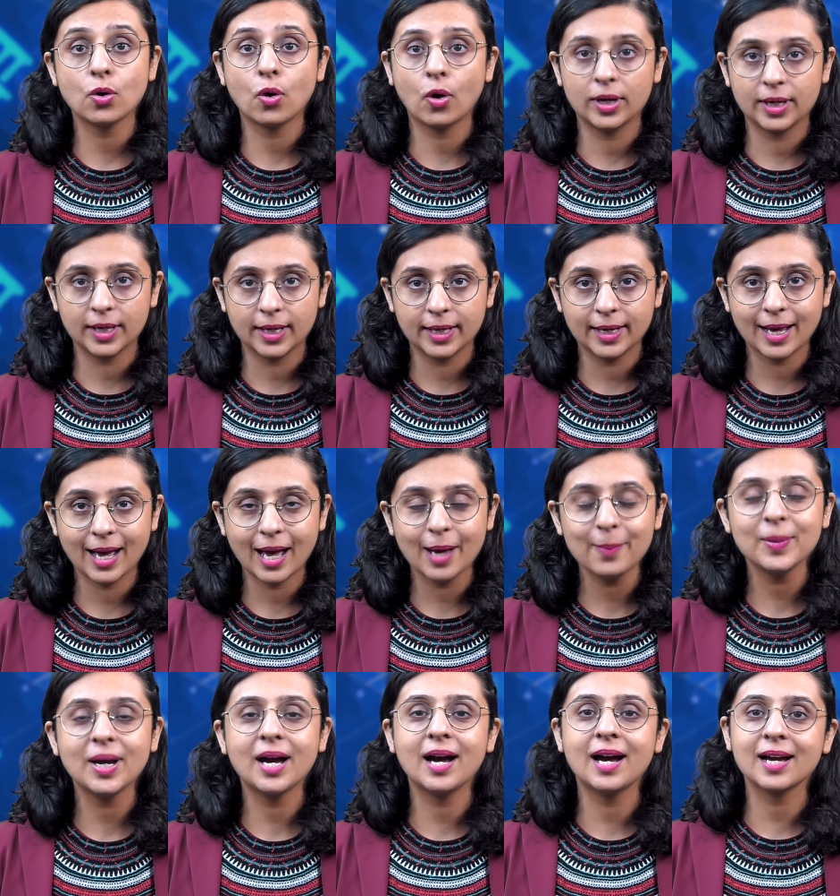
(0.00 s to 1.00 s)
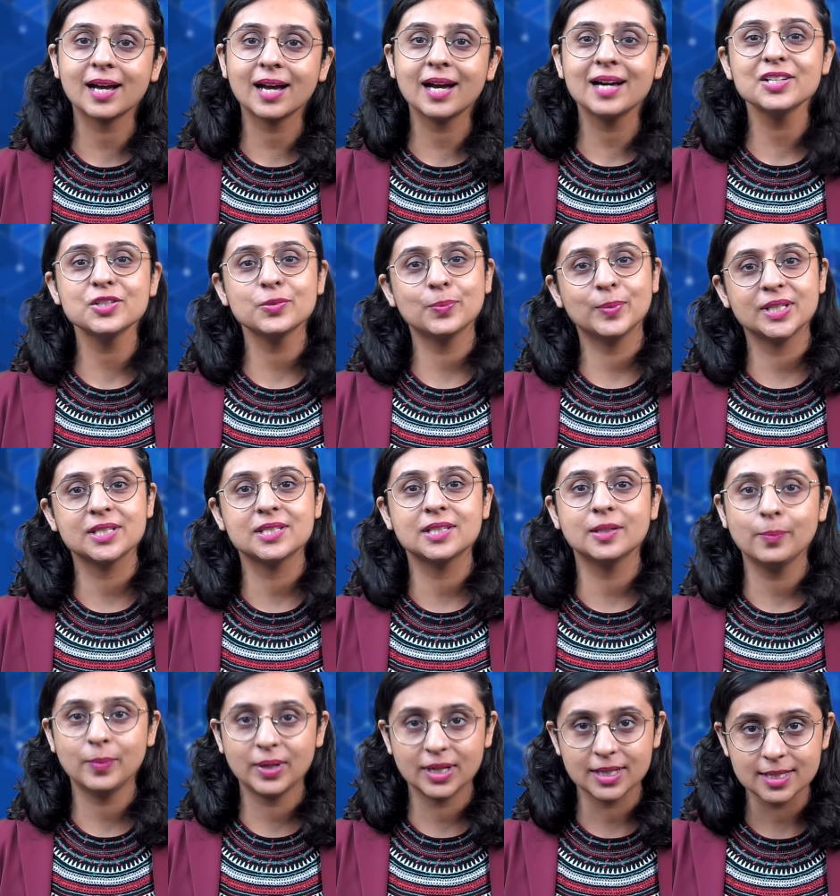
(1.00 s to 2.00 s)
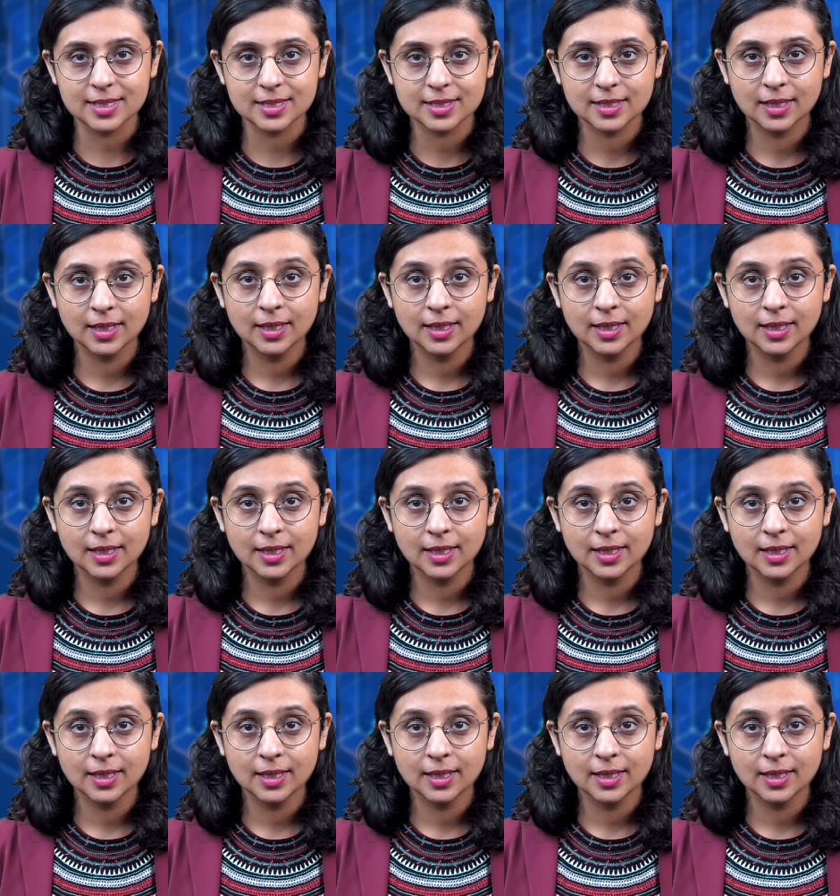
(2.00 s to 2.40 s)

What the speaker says: on our app Aakash PG Plus.